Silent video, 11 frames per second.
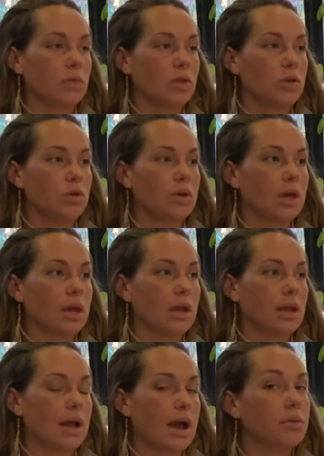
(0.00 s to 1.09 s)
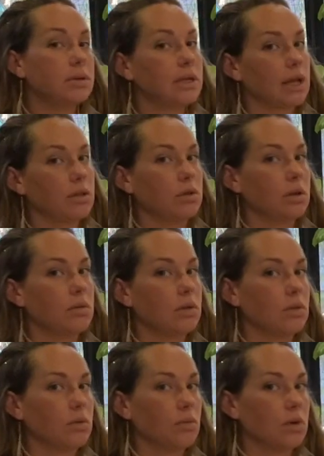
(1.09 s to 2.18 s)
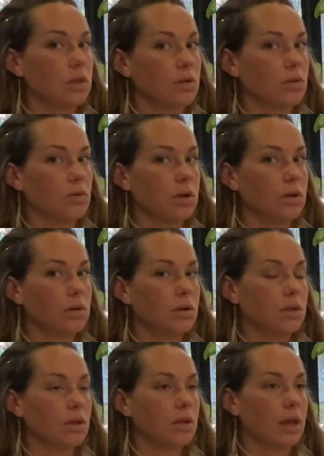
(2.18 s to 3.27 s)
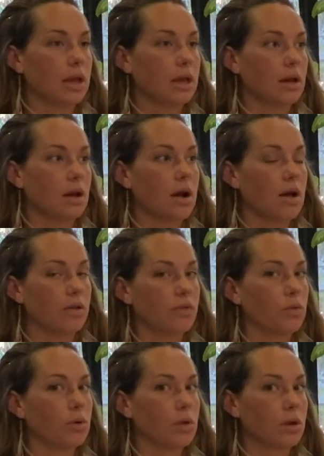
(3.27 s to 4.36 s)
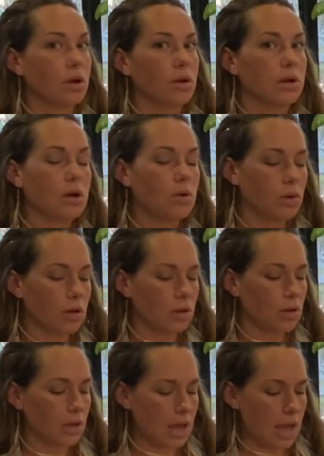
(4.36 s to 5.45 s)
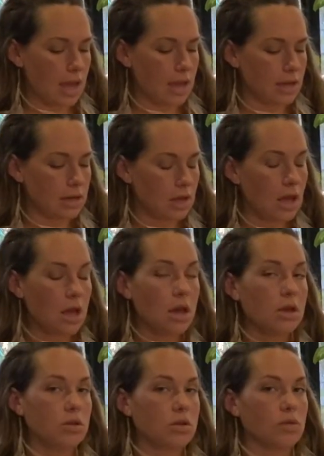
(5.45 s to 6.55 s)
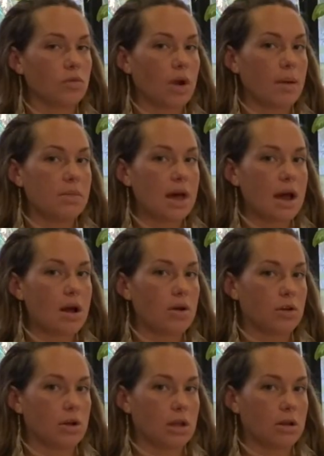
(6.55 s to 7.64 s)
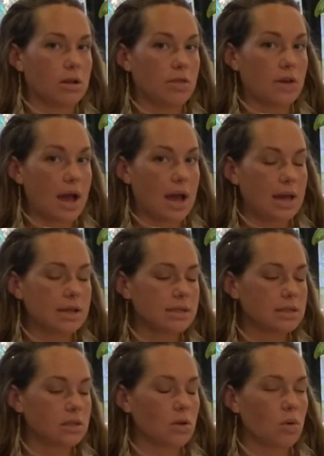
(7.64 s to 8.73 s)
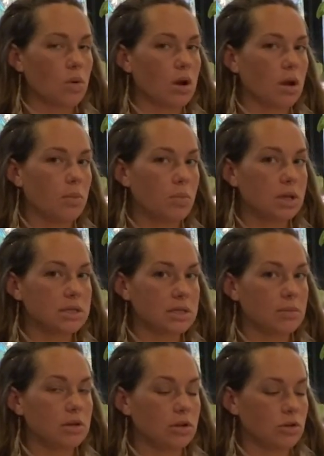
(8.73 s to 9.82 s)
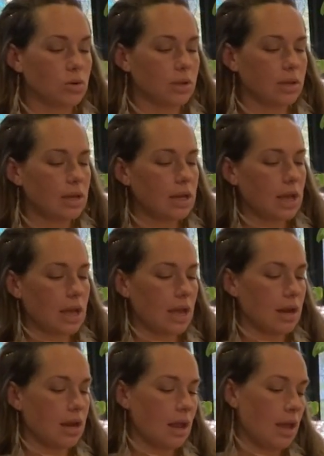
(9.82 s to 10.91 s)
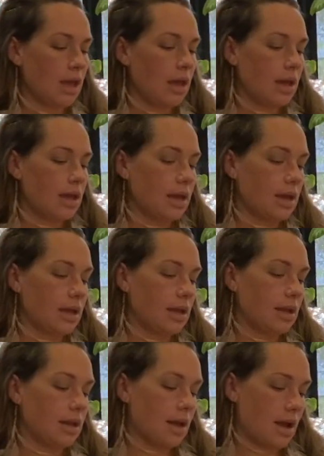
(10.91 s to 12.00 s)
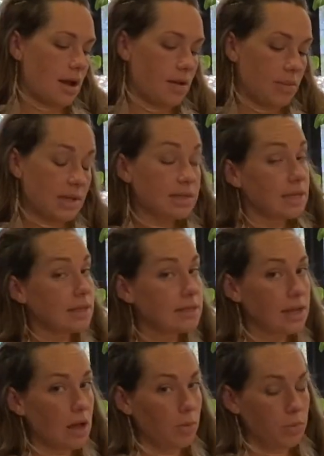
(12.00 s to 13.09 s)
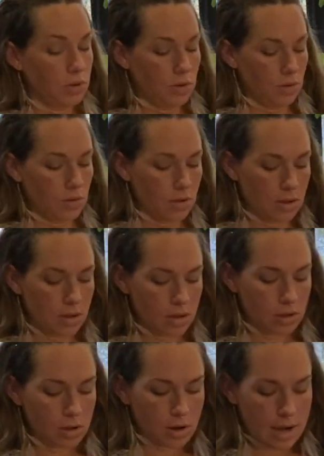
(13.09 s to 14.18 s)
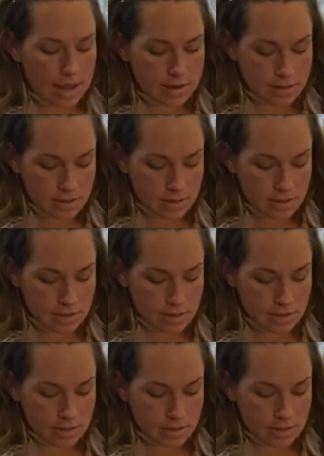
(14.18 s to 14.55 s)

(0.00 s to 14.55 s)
You can, I would dilute it with an oil, like olive oil or coconut oil, and you can rub that on your inner thighs or put some in your toilet, and it is said to help you urinate.